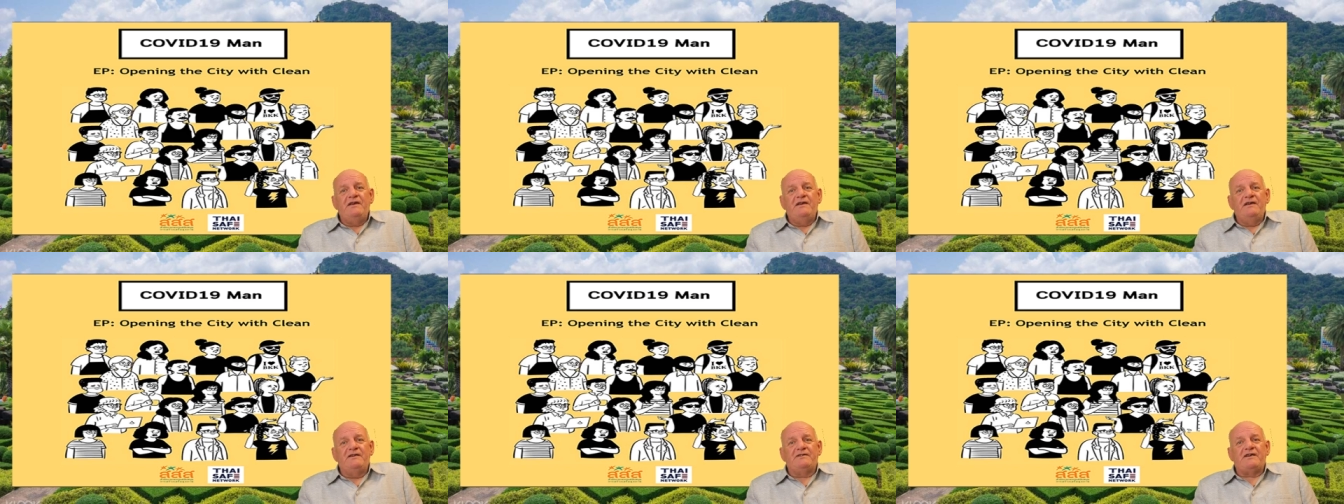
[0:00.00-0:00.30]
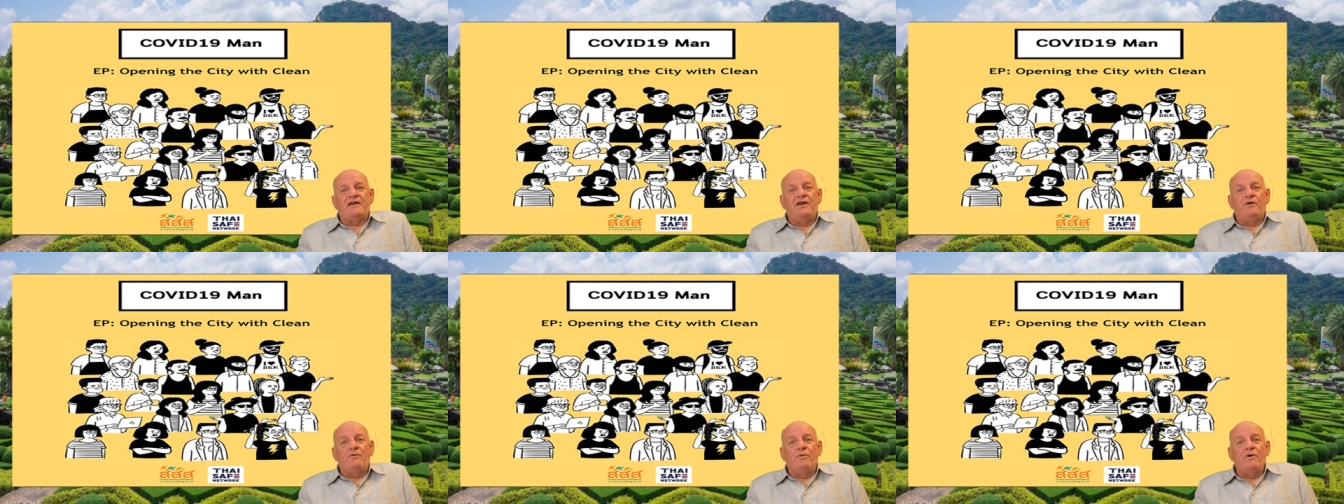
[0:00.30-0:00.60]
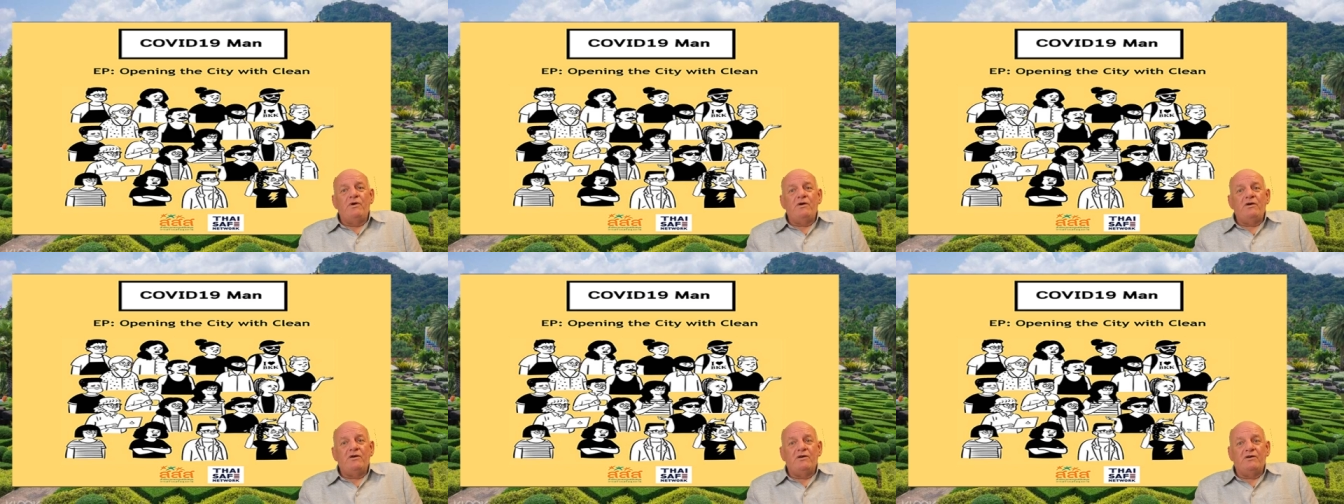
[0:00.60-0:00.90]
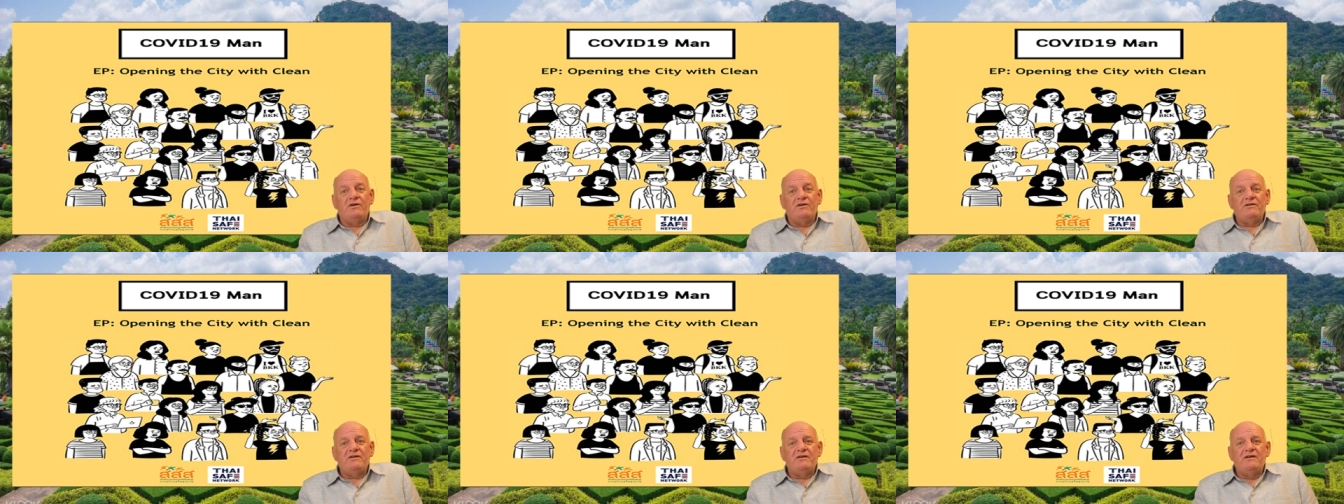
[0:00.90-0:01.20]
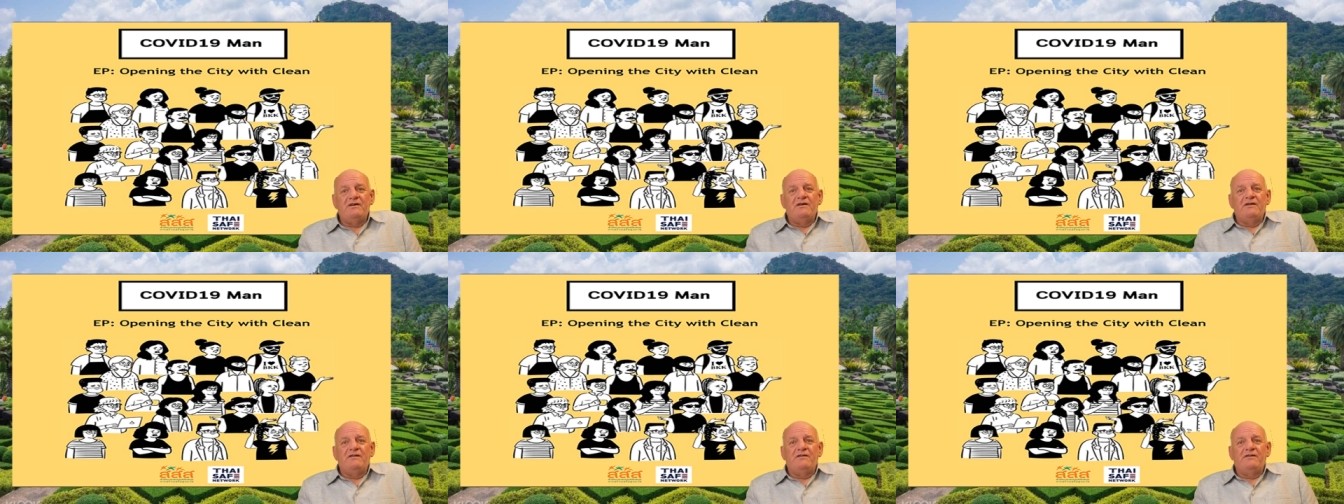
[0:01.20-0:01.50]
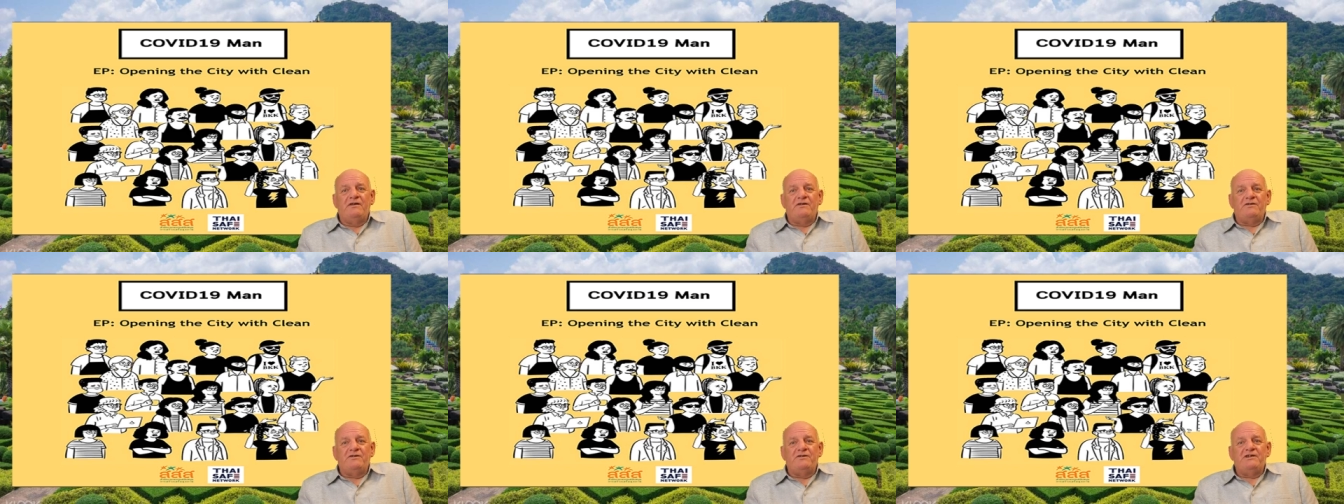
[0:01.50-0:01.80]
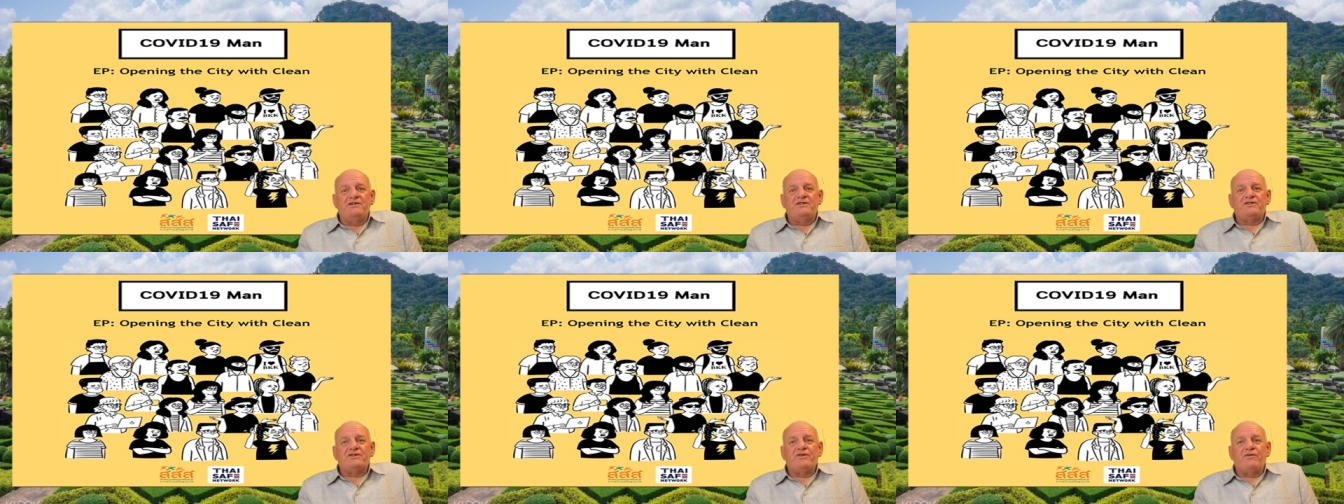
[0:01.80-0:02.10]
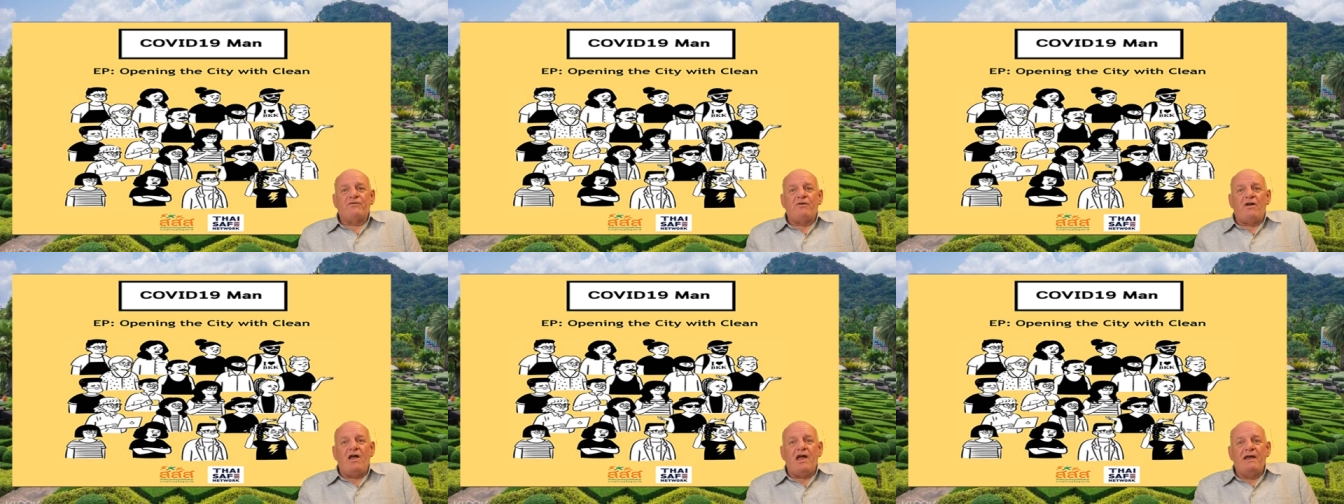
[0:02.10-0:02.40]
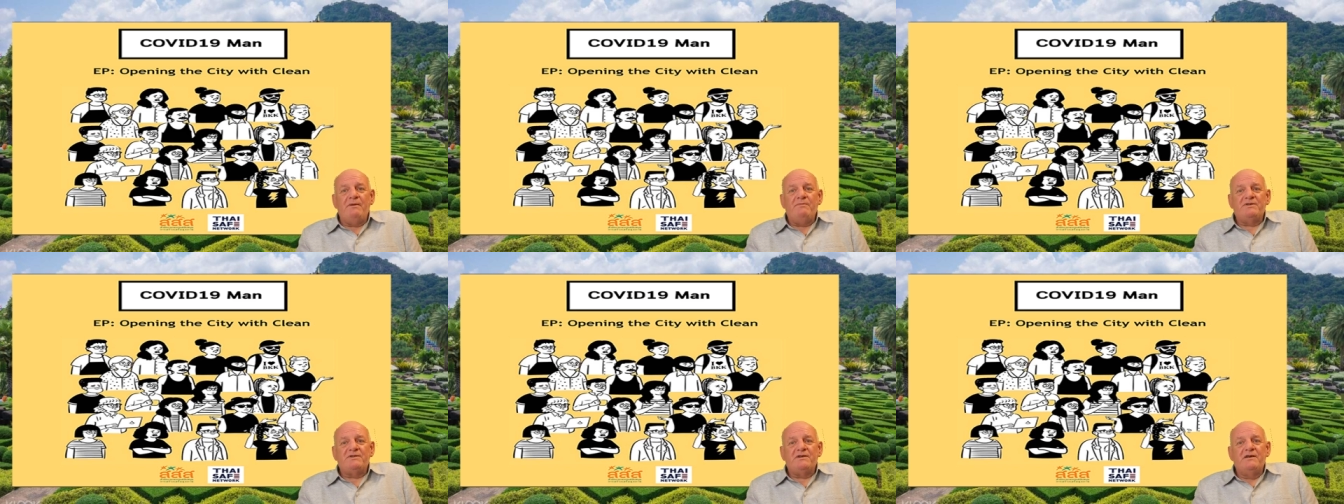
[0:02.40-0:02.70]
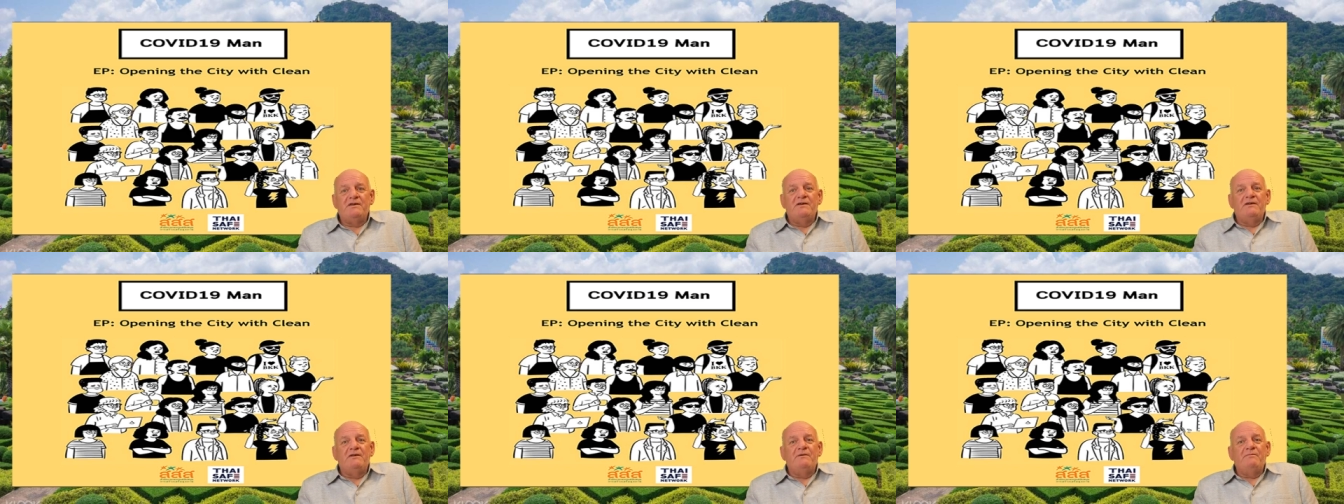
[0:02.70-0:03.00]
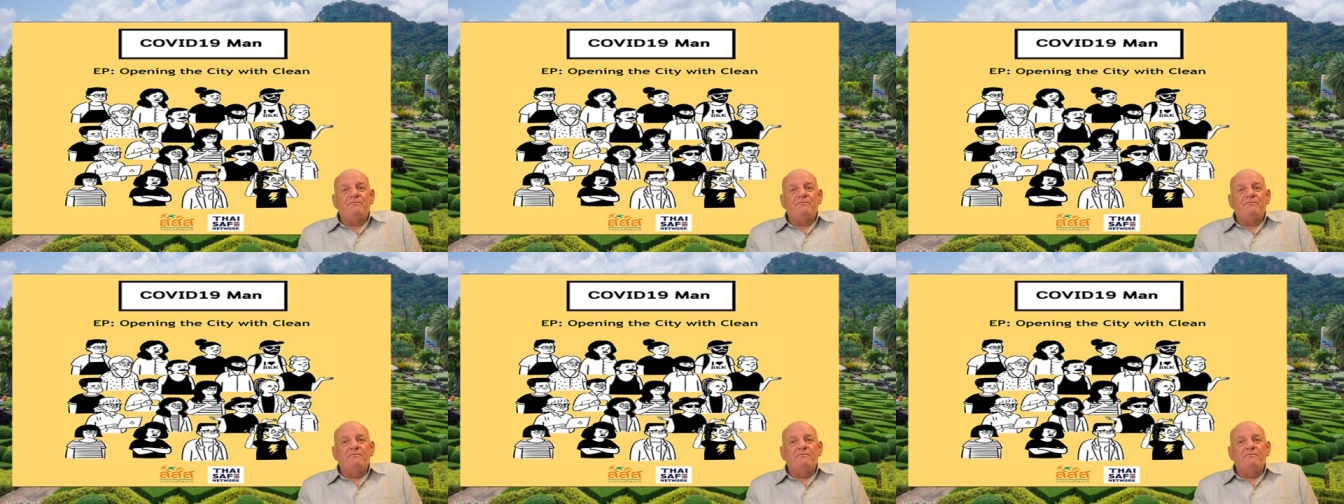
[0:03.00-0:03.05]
is a word that describes